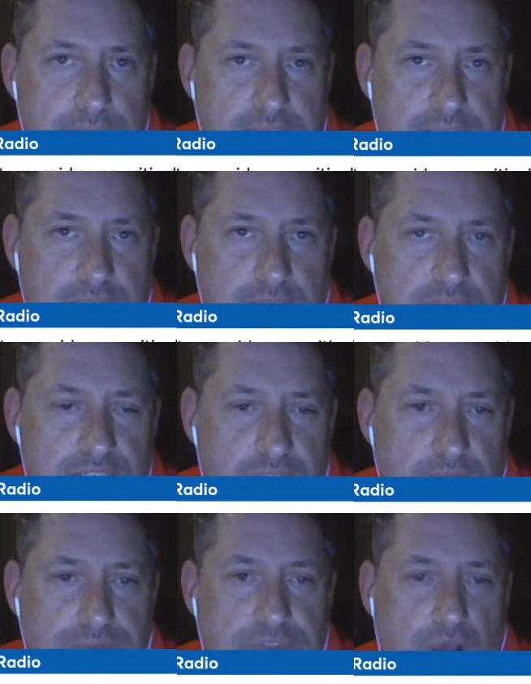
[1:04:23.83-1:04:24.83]
basically
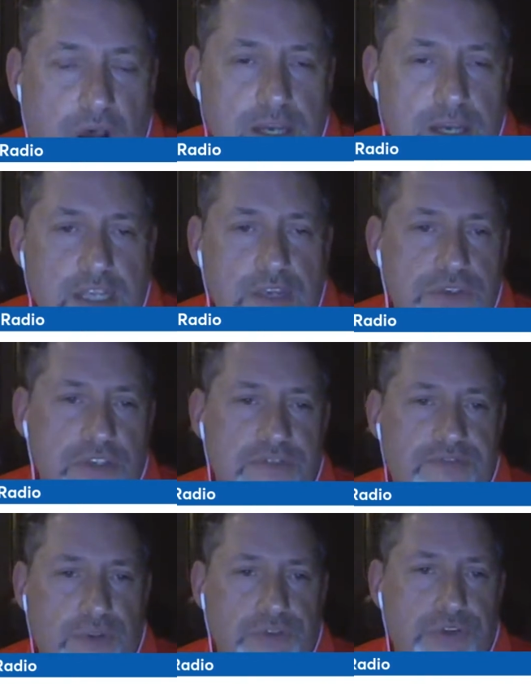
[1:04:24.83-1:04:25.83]
self-taught, and he uses
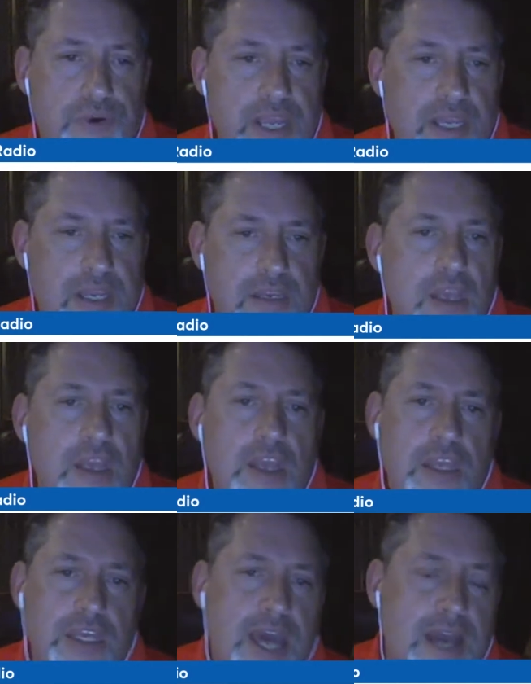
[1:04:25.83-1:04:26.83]
filtering. And
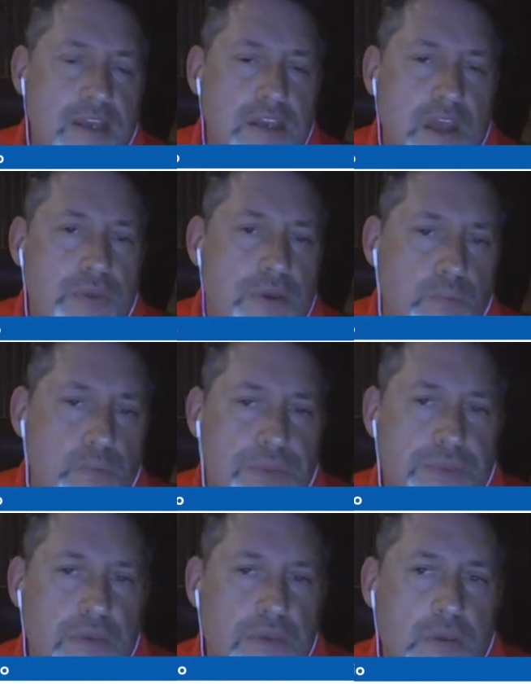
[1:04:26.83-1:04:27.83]
you got to know that
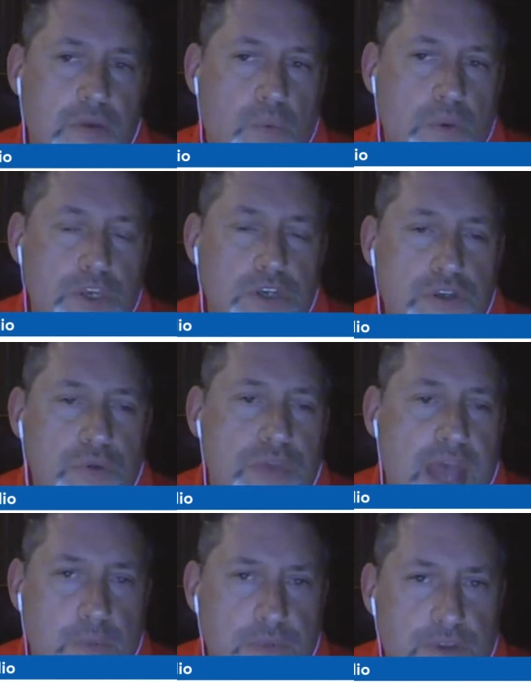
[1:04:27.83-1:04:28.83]
with when you do
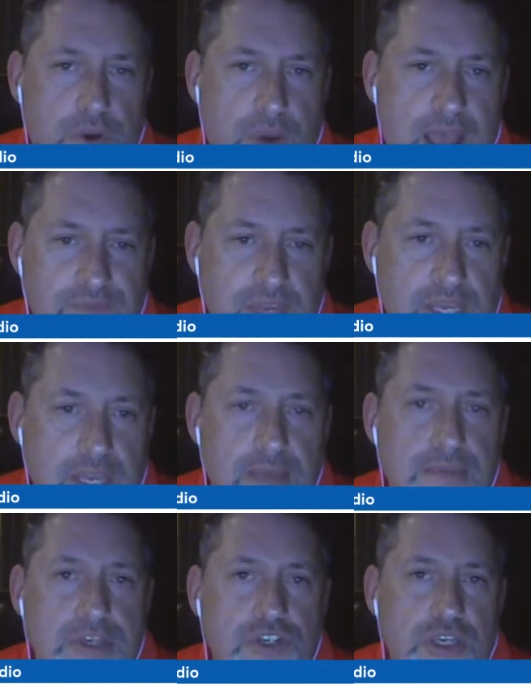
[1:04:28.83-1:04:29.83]
that with graphic
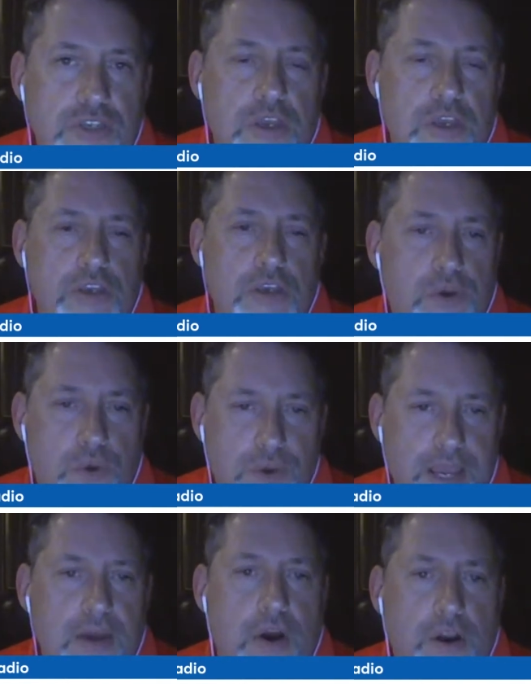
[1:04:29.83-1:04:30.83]
images, you
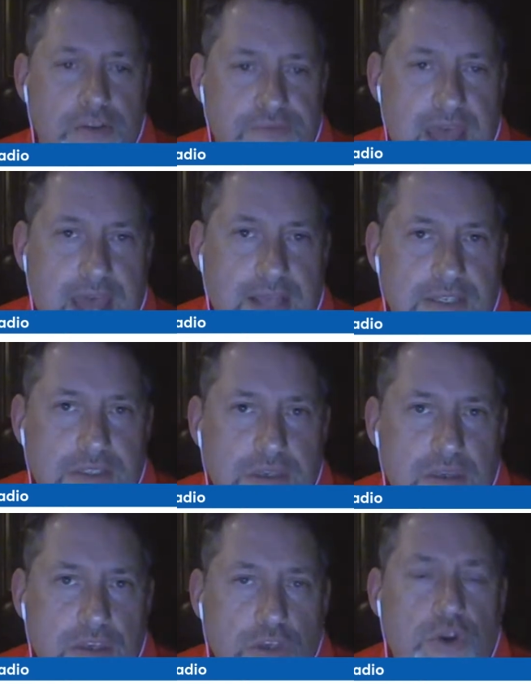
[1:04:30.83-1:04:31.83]
create artifacts.
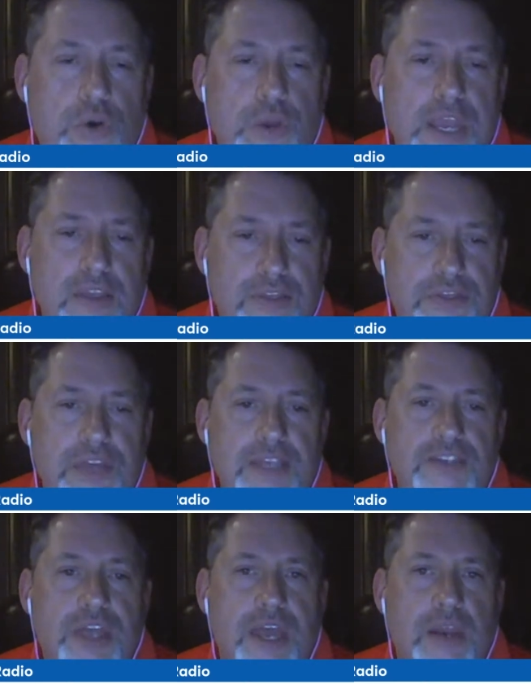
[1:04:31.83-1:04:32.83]
You create
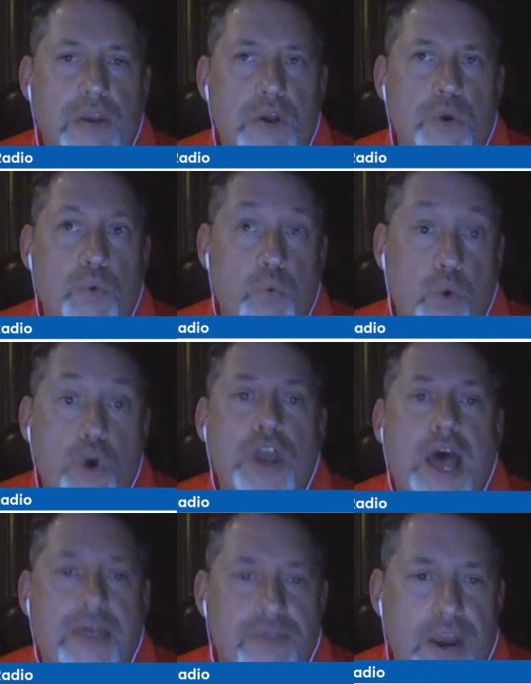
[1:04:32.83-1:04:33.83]
things that were
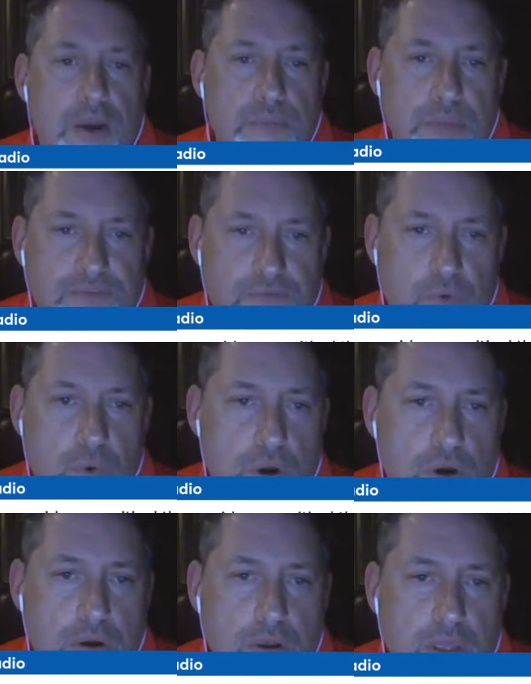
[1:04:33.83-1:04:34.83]
not there before.
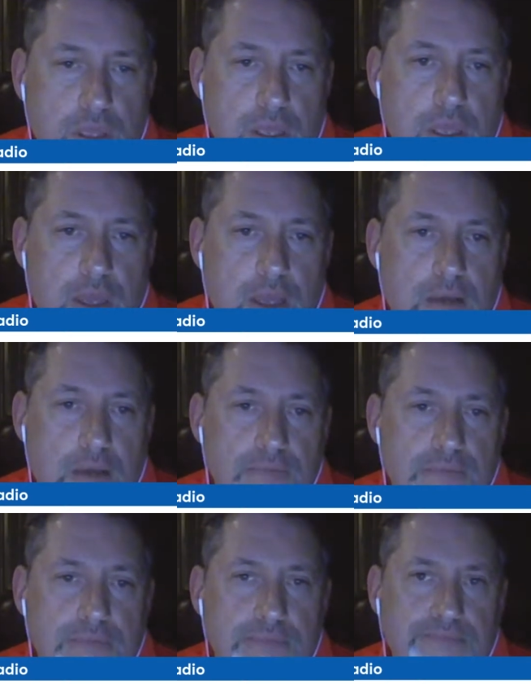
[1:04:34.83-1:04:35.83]
And